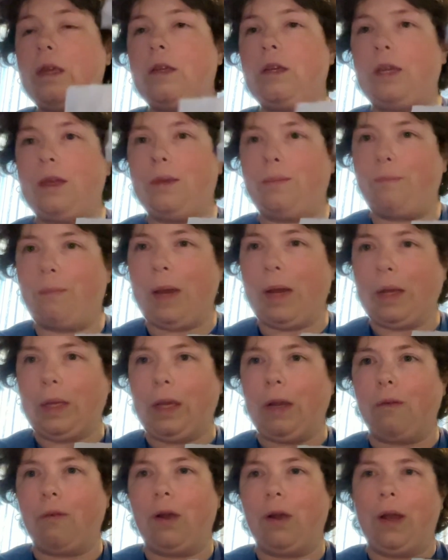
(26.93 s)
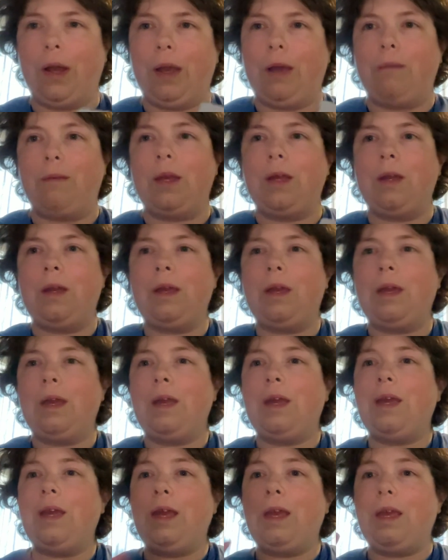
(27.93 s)
just barely arrived
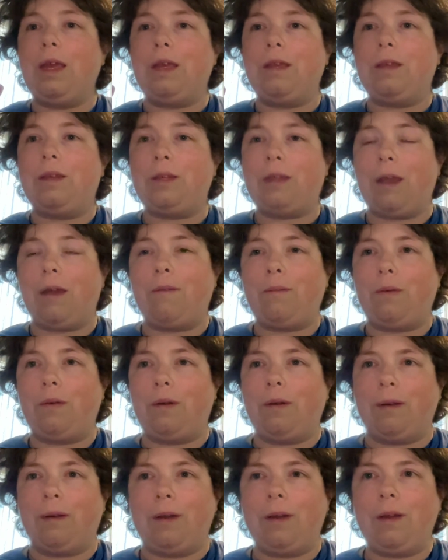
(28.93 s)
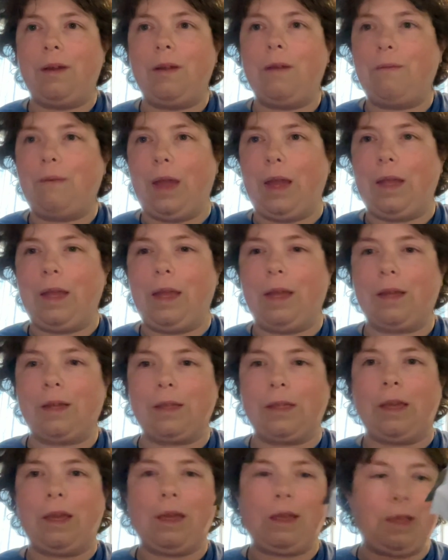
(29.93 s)
is stuff for
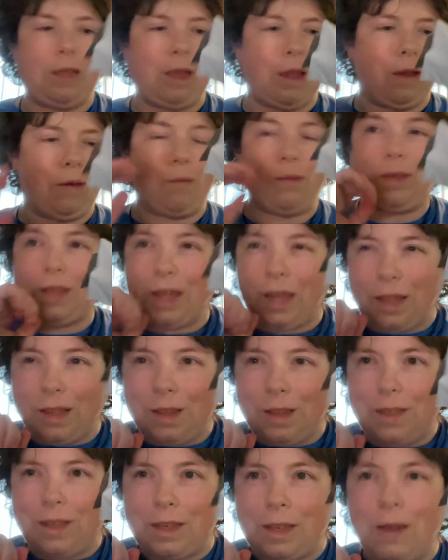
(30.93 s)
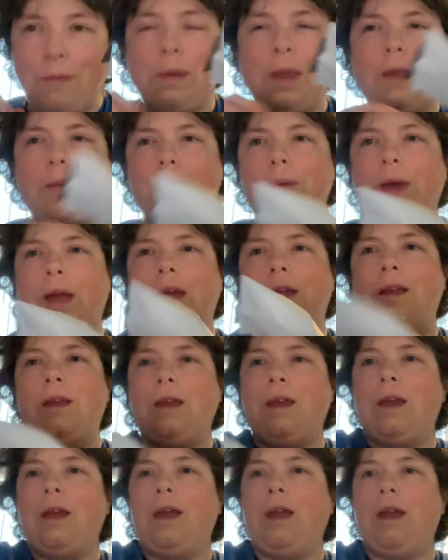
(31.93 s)
FanX. Now, sneak peek, but
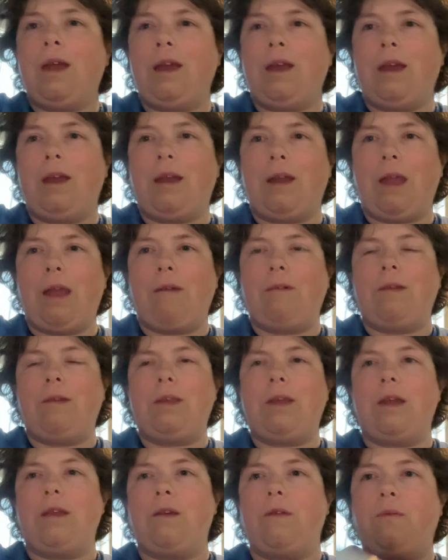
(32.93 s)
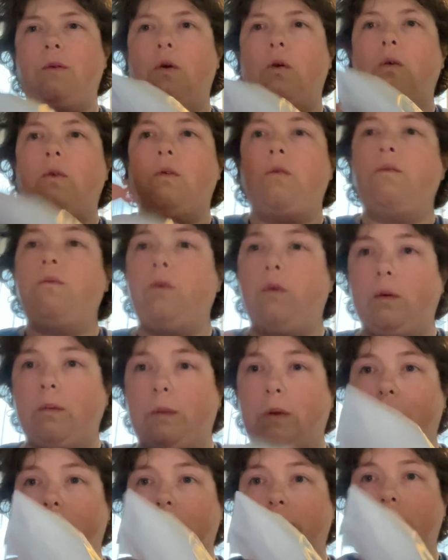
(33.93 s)
haven't done the full formal